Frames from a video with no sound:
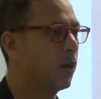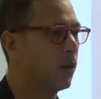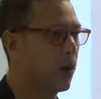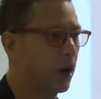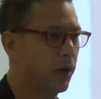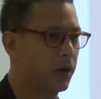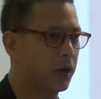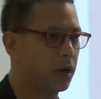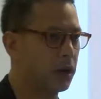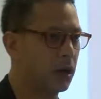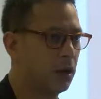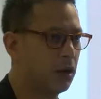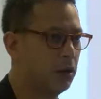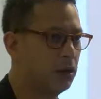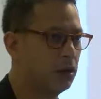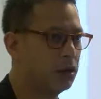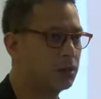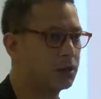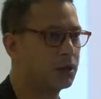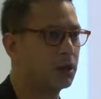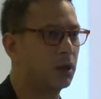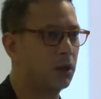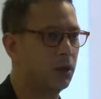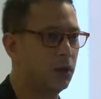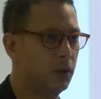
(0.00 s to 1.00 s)
where it
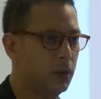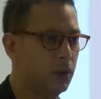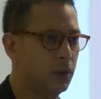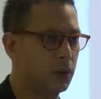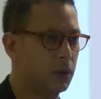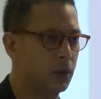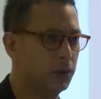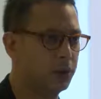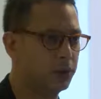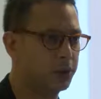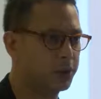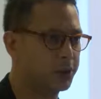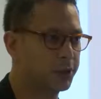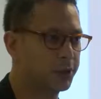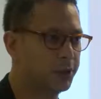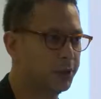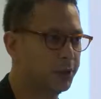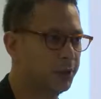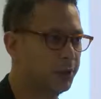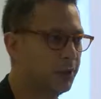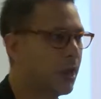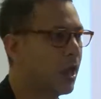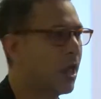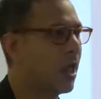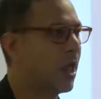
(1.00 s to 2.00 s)
goes, who it goes
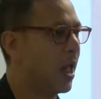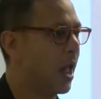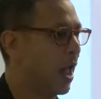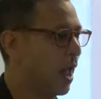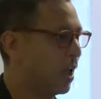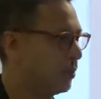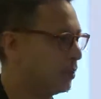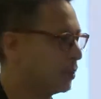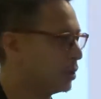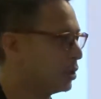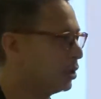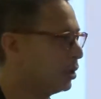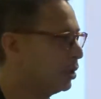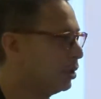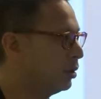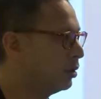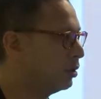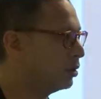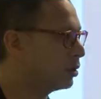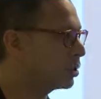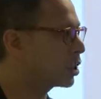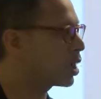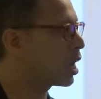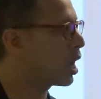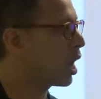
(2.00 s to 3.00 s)
to, how it's
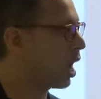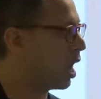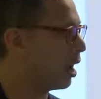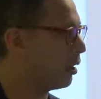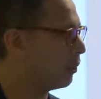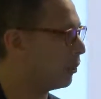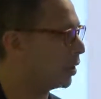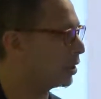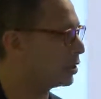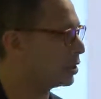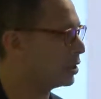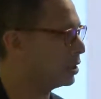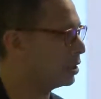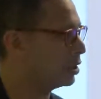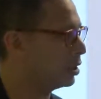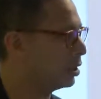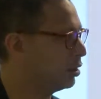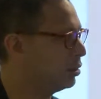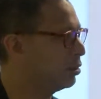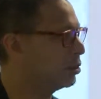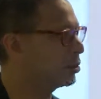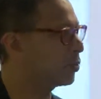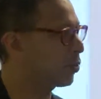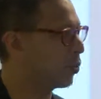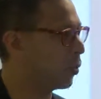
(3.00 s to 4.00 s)
used, how much is
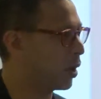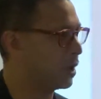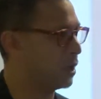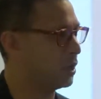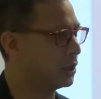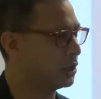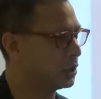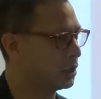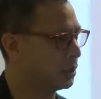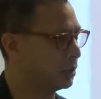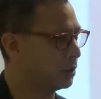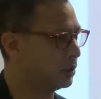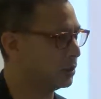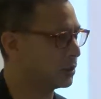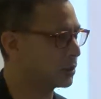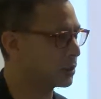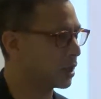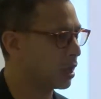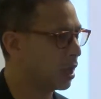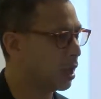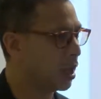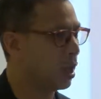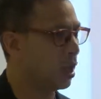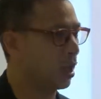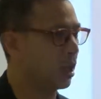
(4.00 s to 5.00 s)
used, when it's used.
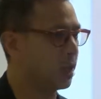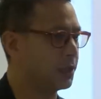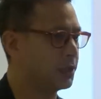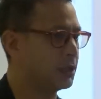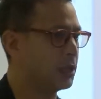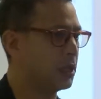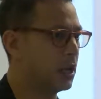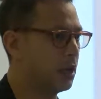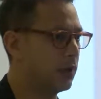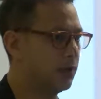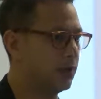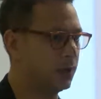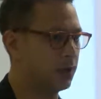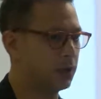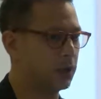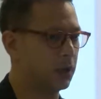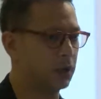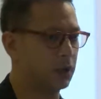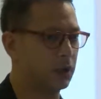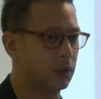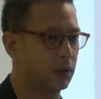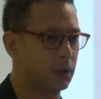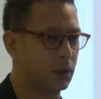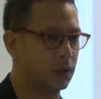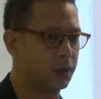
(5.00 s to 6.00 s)
I see
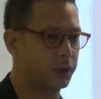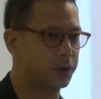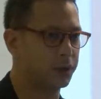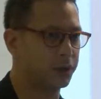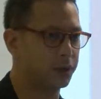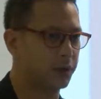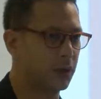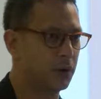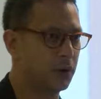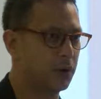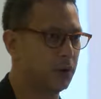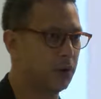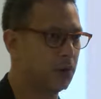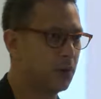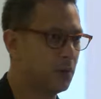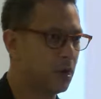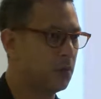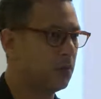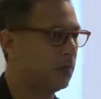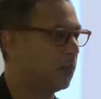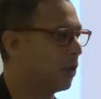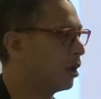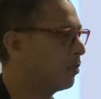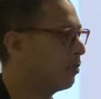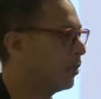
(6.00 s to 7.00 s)
everything that goes through.
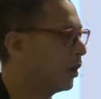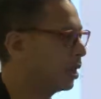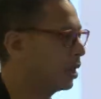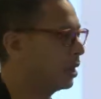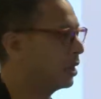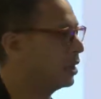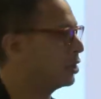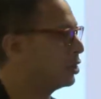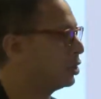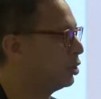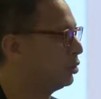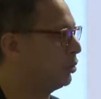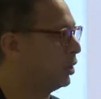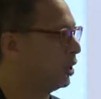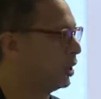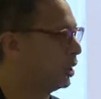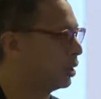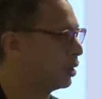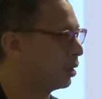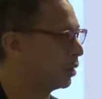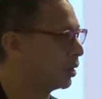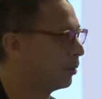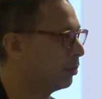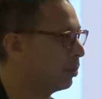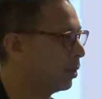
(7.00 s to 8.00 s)
My money is
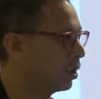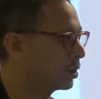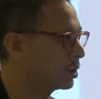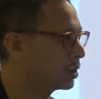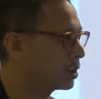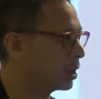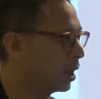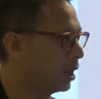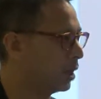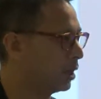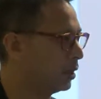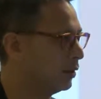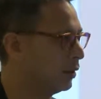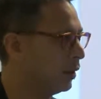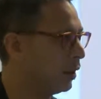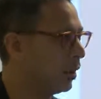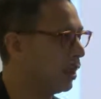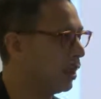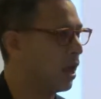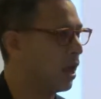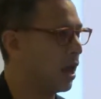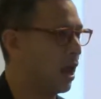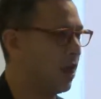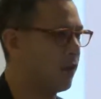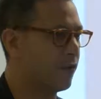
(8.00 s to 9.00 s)
unique on the blockchain.
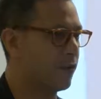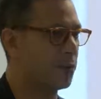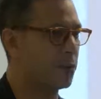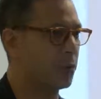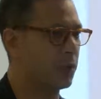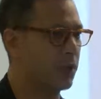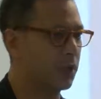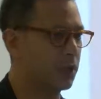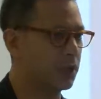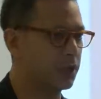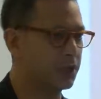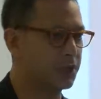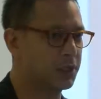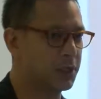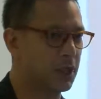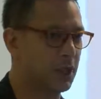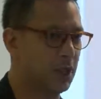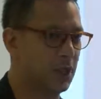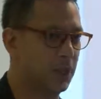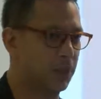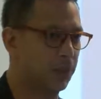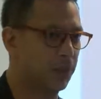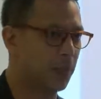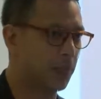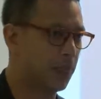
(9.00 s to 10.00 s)
Everybody can see
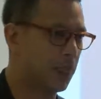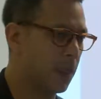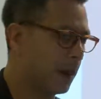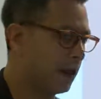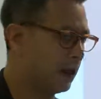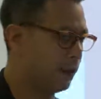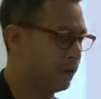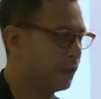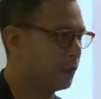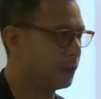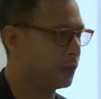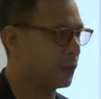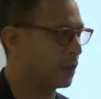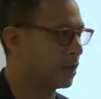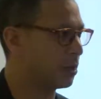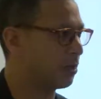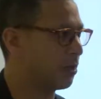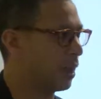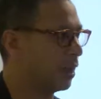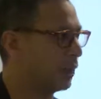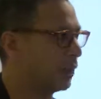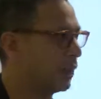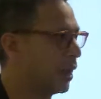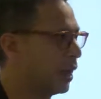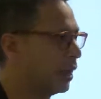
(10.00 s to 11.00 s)
it. Now, if you think
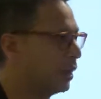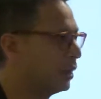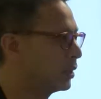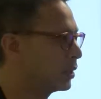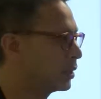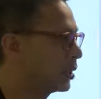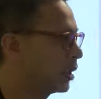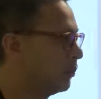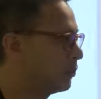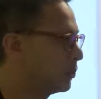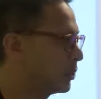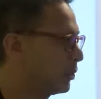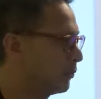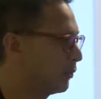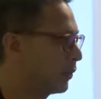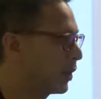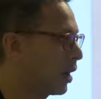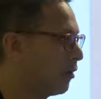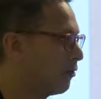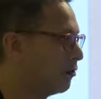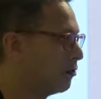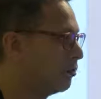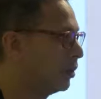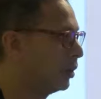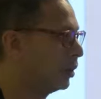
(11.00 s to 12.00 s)
about that in terms of
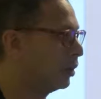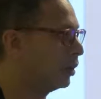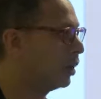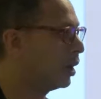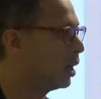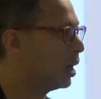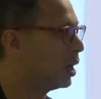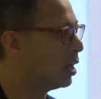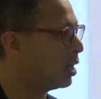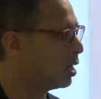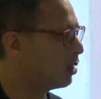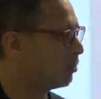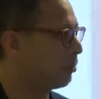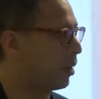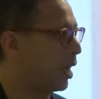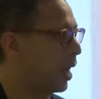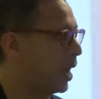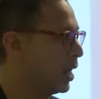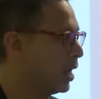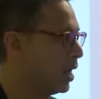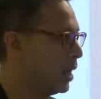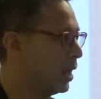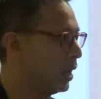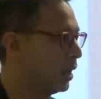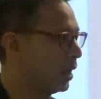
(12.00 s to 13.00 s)
government
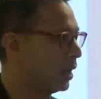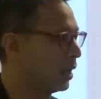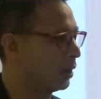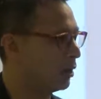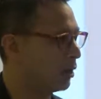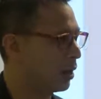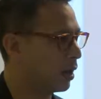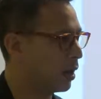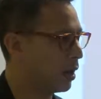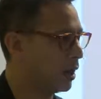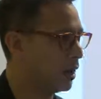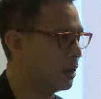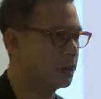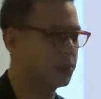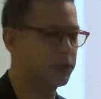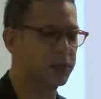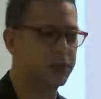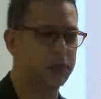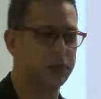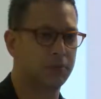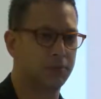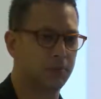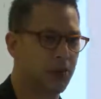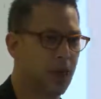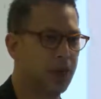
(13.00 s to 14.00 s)
paying
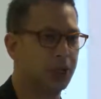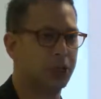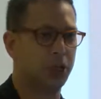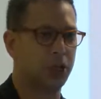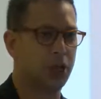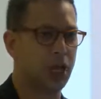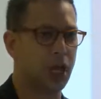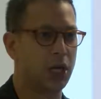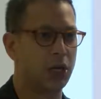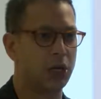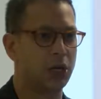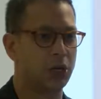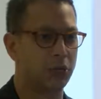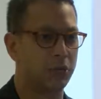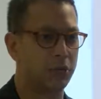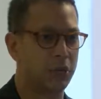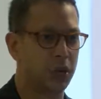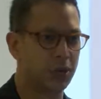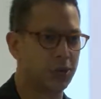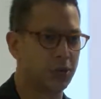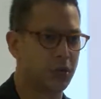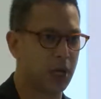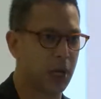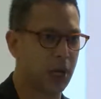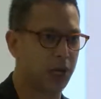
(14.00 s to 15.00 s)
its education
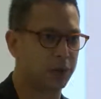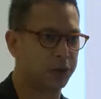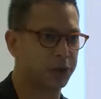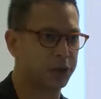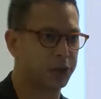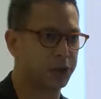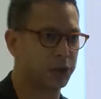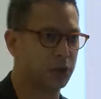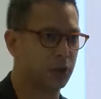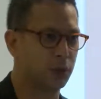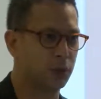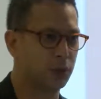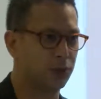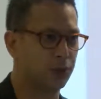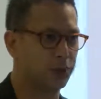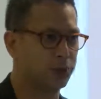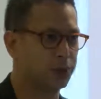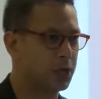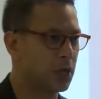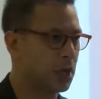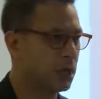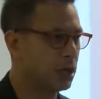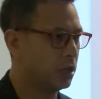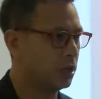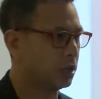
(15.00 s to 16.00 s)
budget out to
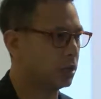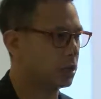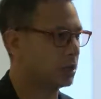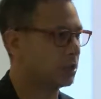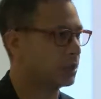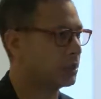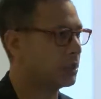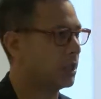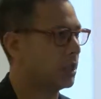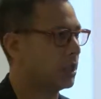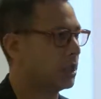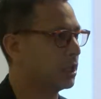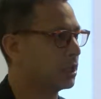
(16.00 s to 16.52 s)
schools, you can see